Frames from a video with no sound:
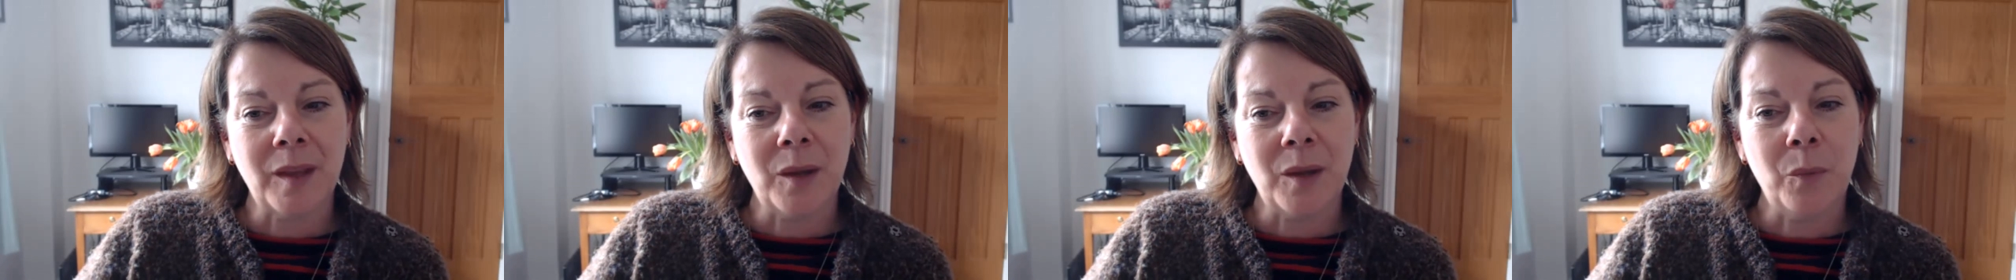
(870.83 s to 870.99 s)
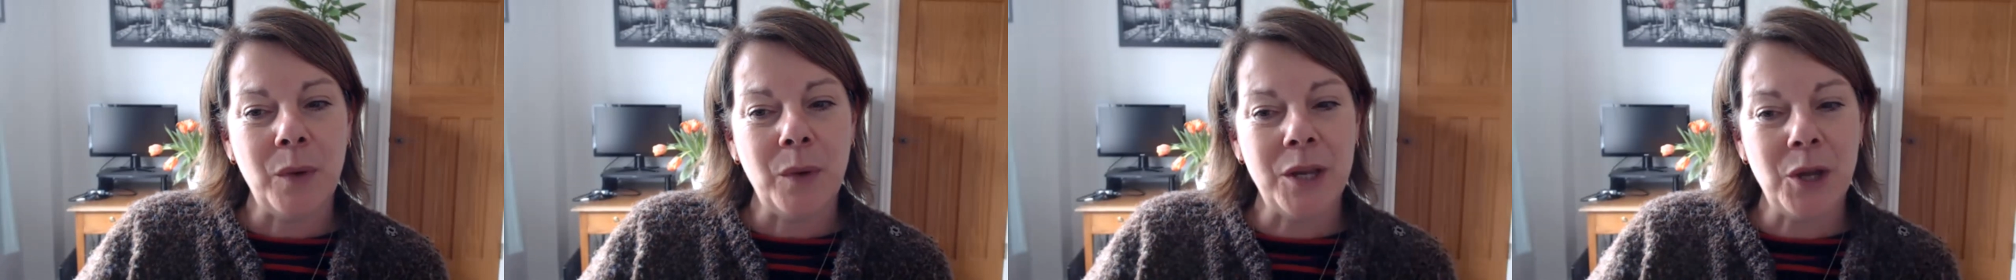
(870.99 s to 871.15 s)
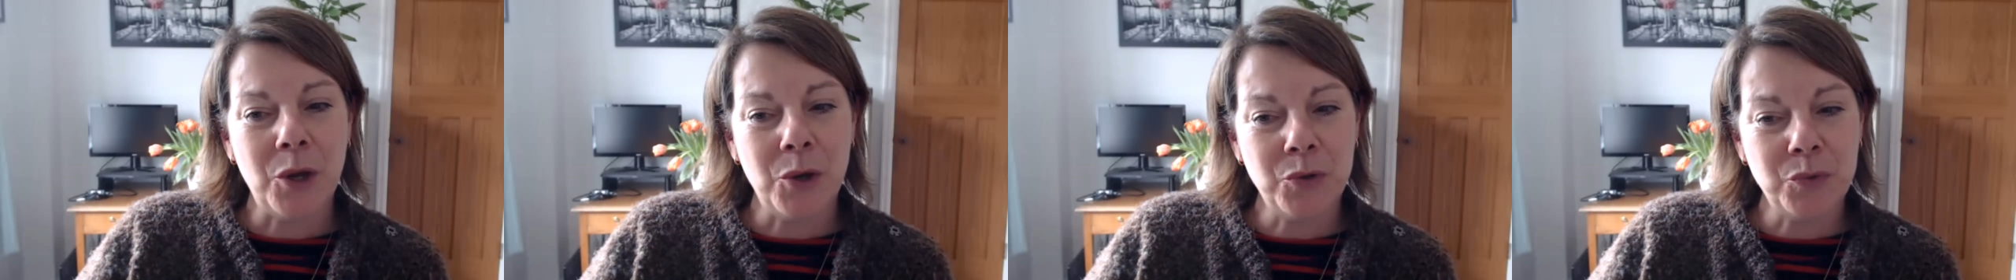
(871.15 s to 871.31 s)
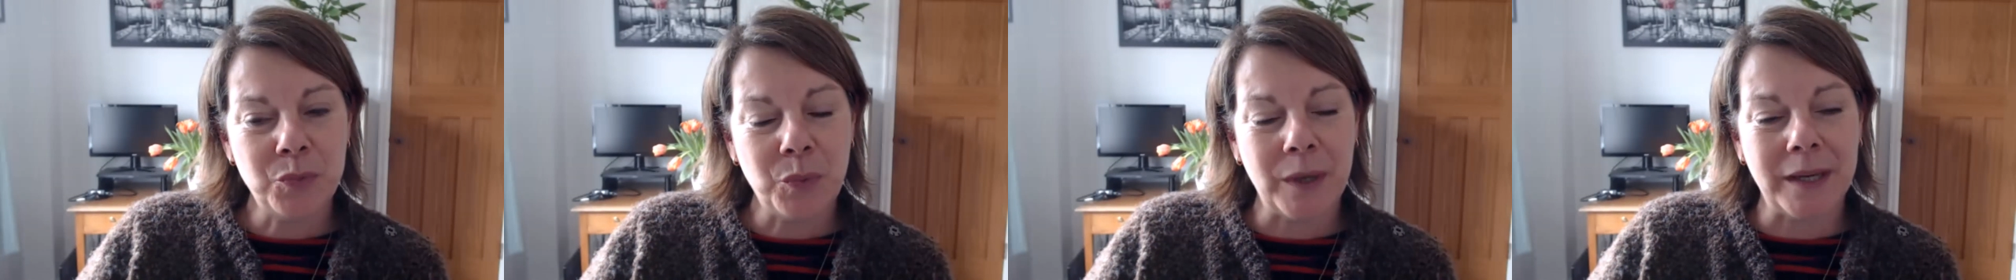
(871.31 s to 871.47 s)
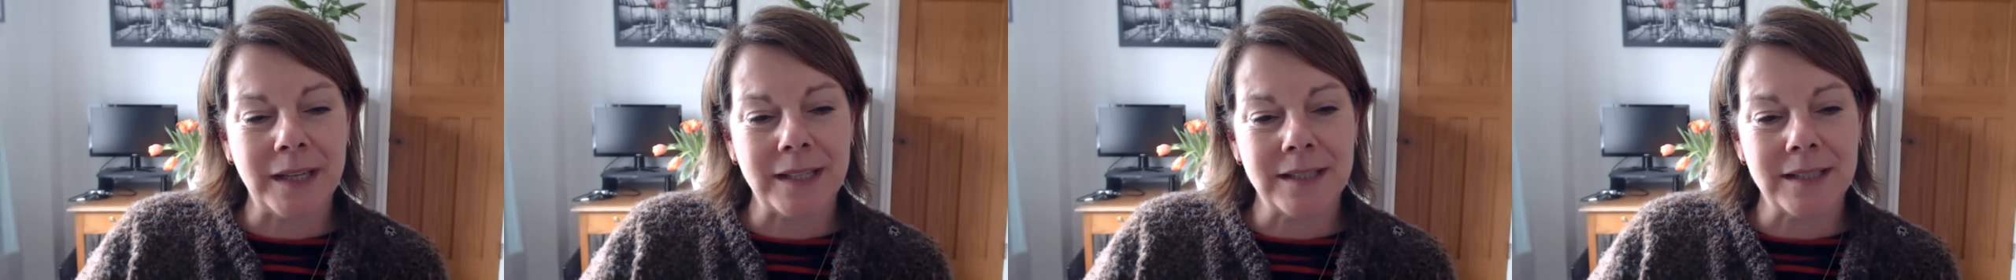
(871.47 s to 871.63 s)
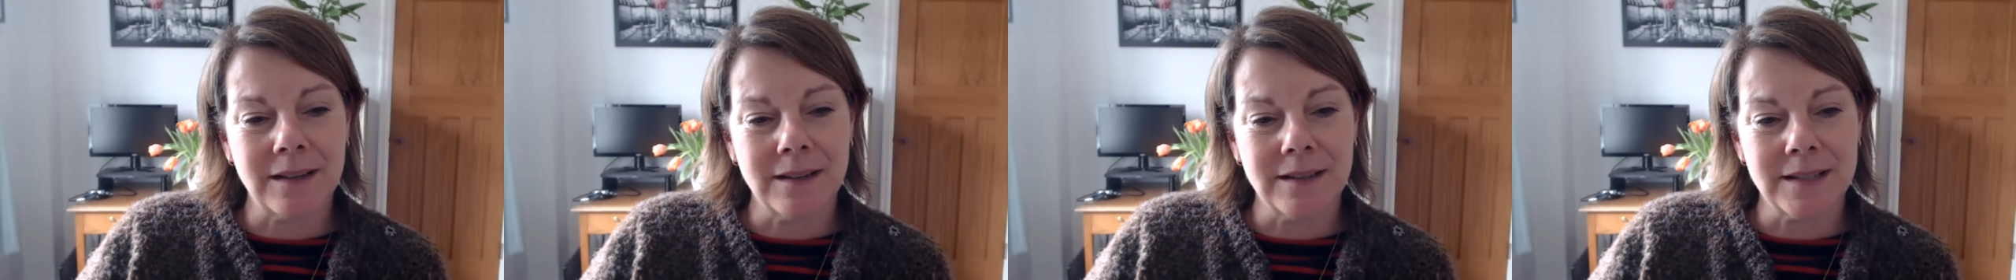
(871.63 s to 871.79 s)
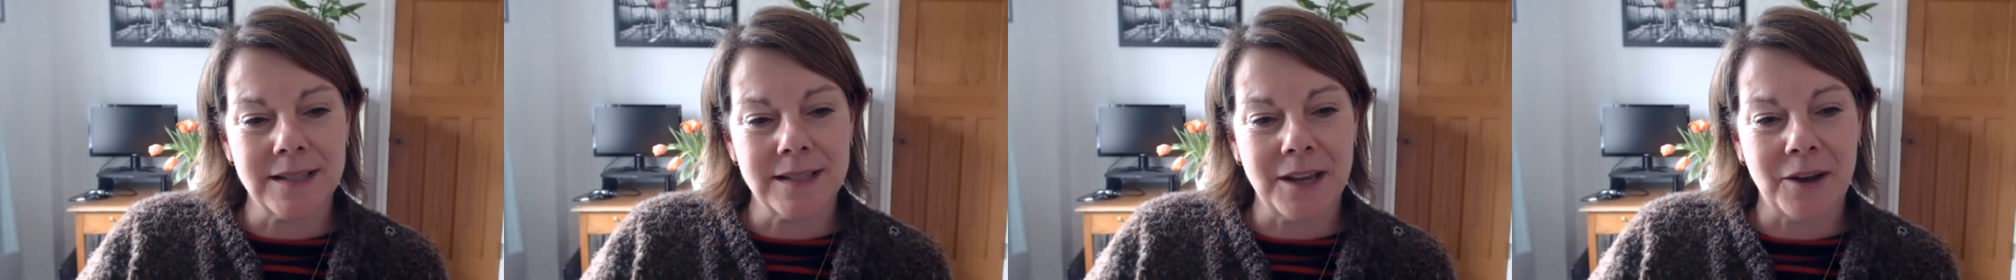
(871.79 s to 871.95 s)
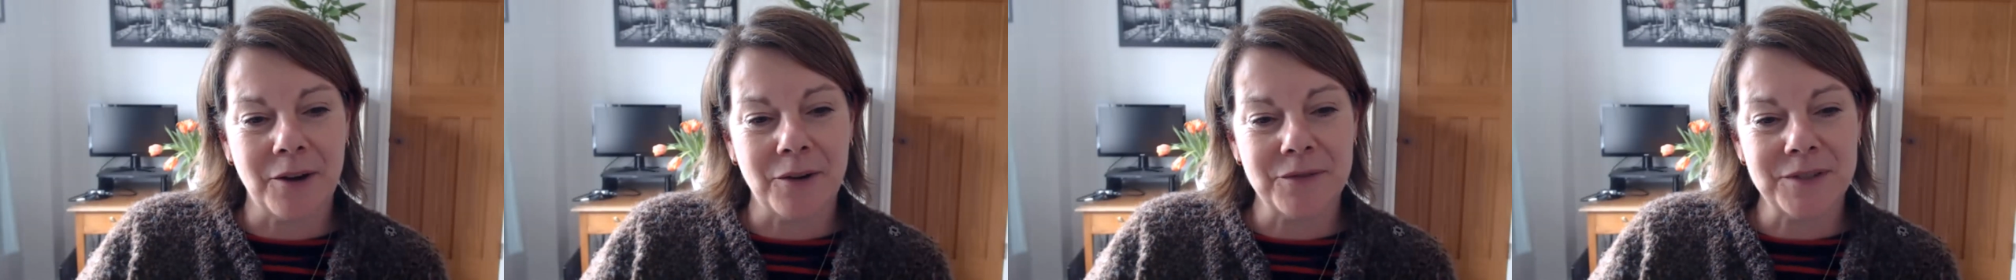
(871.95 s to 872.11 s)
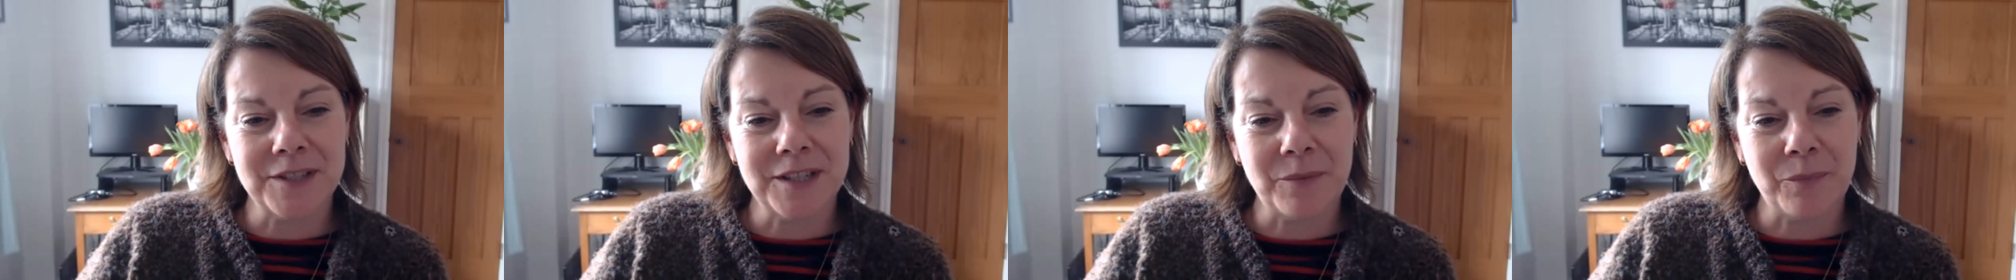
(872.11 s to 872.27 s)
we hoodwinked
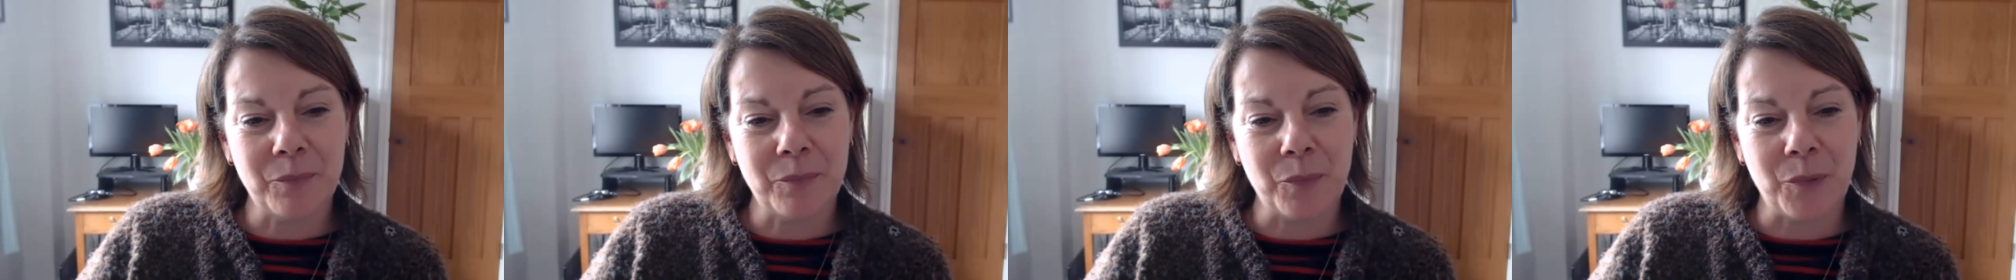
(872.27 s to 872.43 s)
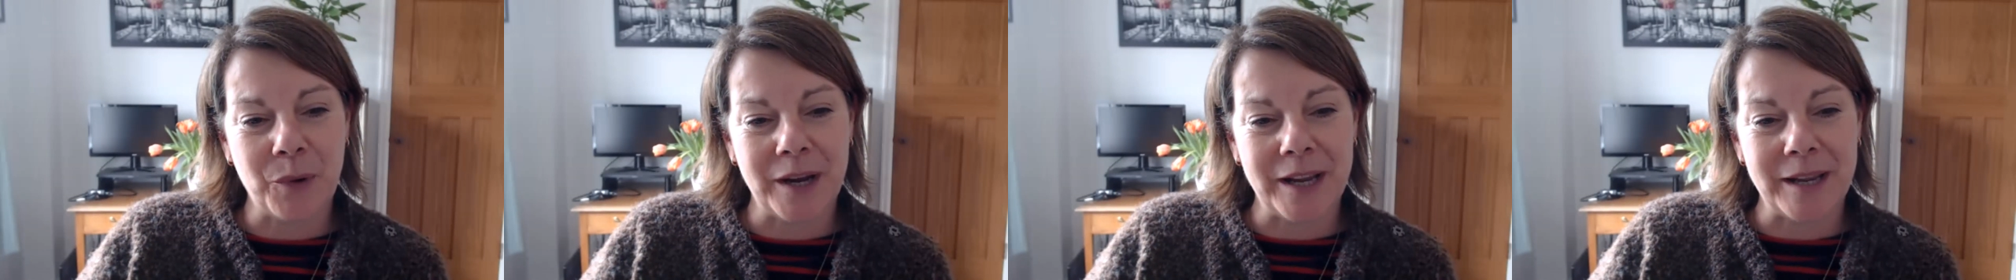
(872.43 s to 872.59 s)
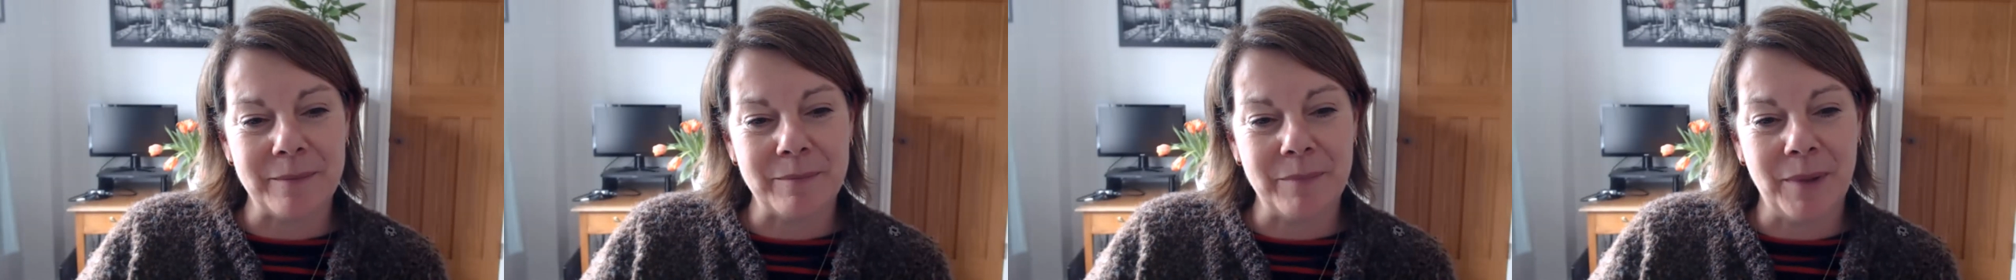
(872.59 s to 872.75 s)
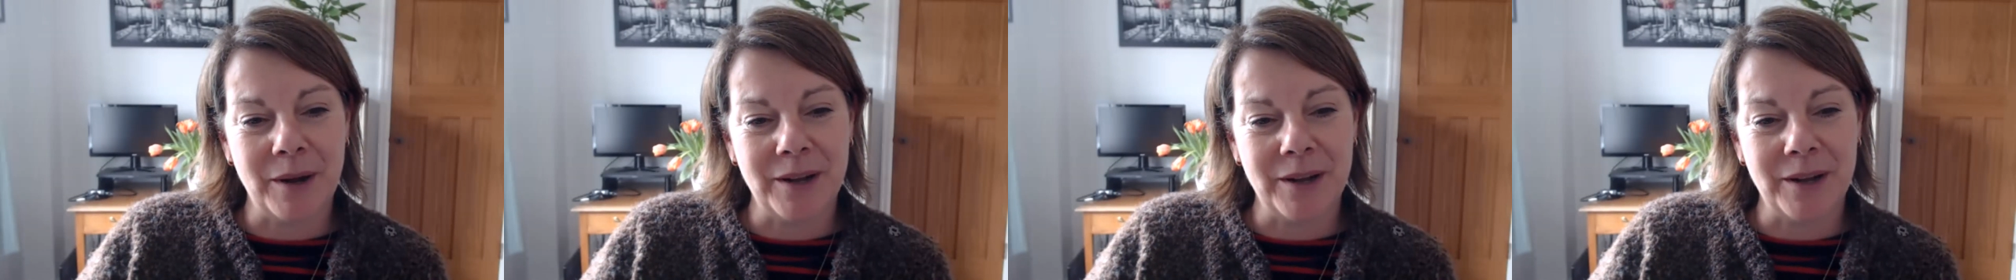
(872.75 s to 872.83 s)
ourselves, didn't we,